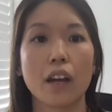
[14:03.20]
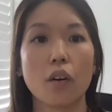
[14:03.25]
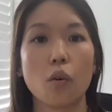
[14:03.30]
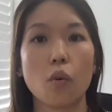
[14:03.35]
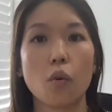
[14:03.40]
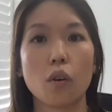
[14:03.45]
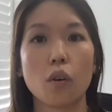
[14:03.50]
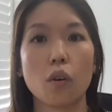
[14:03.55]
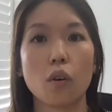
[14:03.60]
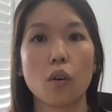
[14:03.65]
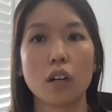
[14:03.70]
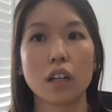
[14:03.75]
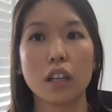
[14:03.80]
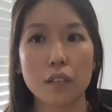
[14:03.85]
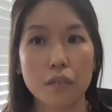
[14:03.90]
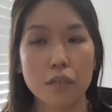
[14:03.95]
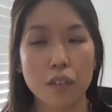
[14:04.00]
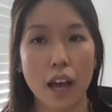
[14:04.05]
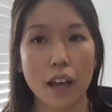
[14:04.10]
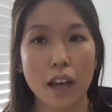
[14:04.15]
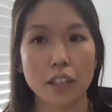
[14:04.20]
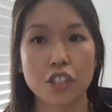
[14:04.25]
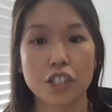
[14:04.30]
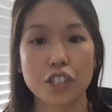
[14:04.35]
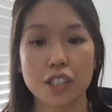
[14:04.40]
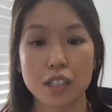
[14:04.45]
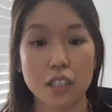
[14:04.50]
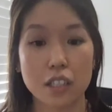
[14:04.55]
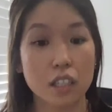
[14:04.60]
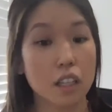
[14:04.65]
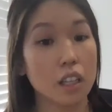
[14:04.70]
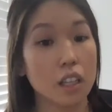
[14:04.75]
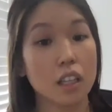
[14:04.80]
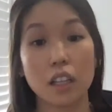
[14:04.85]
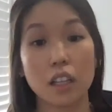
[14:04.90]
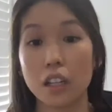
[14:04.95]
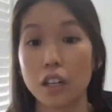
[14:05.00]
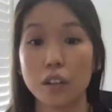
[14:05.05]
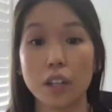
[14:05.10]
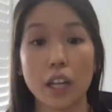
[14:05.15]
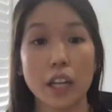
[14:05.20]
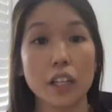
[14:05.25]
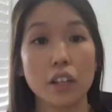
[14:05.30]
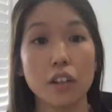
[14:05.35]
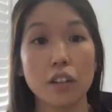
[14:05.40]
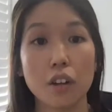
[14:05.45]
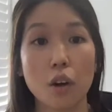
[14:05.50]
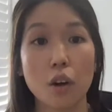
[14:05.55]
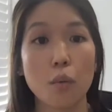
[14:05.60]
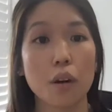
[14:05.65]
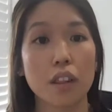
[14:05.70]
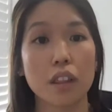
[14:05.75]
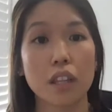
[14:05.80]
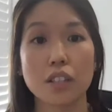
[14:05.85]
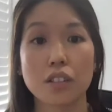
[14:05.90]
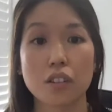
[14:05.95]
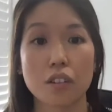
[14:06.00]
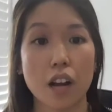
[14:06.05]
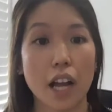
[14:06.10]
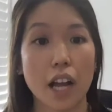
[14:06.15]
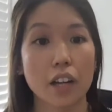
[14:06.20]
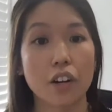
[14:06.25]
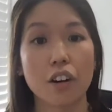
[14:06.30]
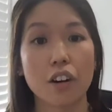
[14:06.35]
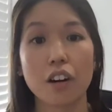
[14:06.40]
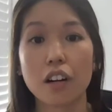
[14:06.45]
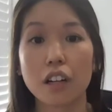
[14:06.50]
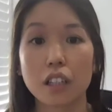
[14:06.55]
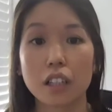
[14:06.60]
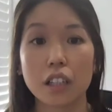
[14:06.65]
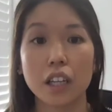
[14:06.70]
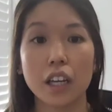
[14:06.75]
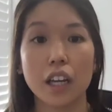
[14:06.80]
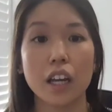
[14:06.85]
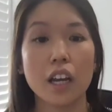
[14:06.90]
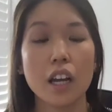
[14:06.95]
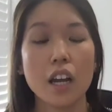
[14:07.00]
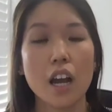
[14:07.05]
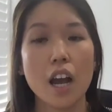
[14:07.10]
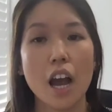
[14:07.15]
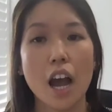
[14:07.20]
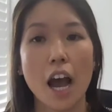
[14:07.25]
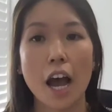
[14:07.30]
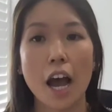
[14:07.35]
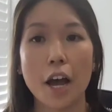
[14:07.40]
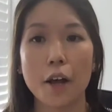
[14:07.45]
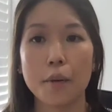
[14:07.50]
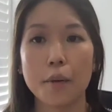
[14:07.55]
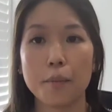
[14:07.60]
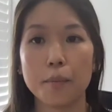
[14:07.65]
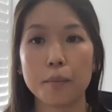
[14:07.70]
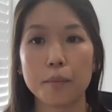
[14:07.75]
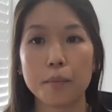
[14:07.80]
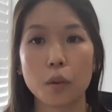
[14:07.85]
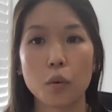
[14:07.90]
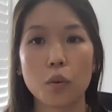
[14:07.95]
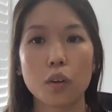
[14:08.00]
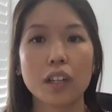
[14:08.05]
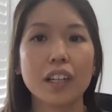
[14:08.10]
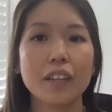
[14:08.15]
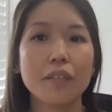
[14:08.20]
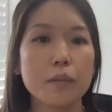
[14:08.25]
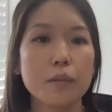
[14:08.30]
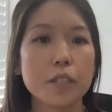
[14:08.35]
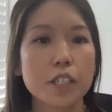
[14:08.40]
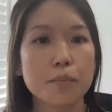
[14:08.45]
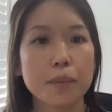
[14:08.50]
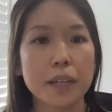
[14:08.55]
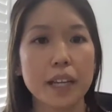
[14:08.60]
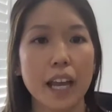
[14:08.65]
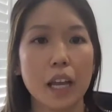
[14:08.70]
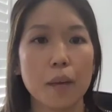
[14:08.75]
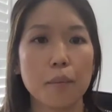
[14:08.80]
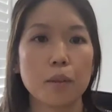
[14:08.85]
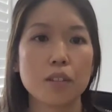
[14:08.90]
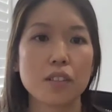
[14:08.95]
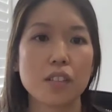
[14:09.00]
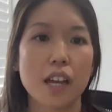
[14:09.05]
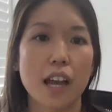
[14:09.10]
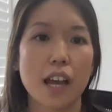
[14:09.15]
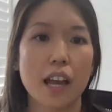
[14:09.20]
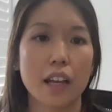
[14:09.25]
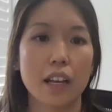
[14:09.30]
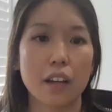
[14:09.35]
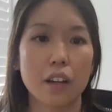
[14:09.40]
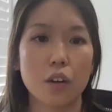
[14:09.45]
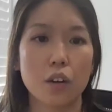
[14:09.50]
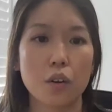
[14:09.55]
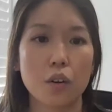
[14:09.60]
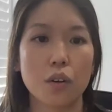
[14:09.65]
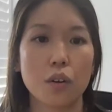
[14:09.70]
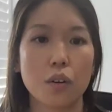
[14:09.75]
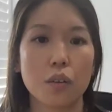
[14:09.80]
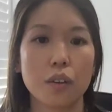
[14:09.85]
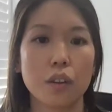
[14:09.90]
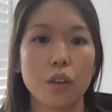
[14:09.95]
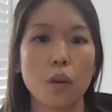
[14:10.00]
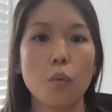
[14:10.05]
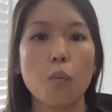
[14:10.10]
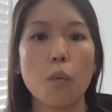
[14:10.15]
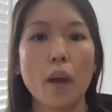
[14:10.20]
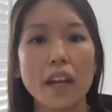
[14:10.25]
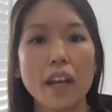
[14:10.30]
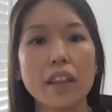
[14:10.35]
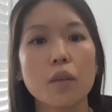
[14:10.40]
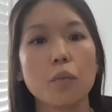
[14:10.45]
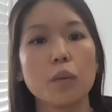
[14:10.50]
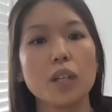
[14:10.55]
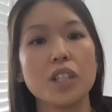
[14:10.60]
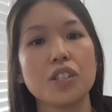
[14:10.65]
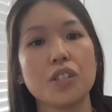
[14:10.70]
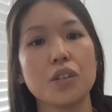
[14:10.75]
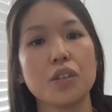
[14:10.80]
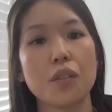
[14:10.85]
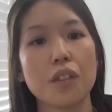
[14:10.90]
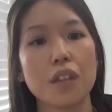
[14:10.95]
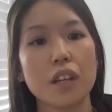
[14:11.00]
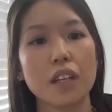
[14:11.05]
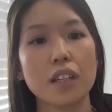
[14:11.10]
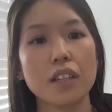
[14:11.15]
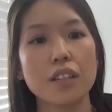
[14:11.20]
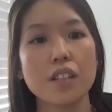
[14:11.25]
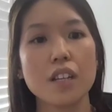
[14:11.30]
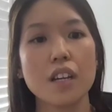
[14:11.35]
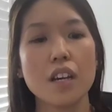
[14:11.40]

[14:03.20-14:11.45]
or give that just, letting you know where things are at currently, or even just be able to, the way that we do things